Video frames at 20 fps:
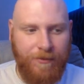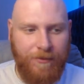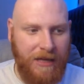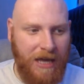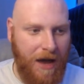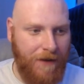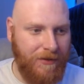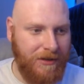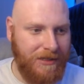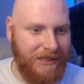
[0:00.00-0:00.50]
from
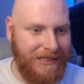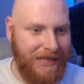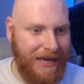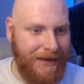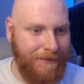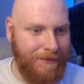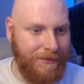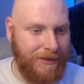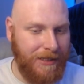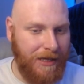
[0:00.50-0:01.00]
the other
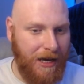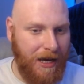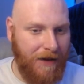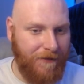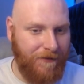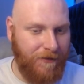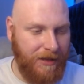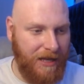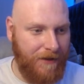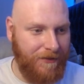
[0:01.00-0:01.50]
teams,
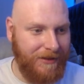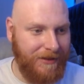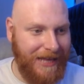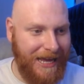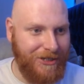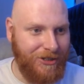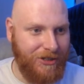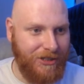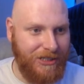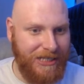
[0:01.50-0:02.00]
from the other
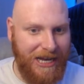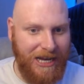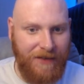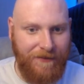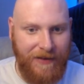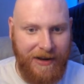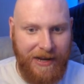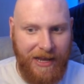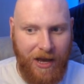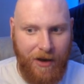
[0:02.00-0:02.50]
nations here in the
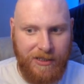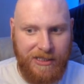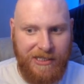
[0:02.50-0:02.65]
video.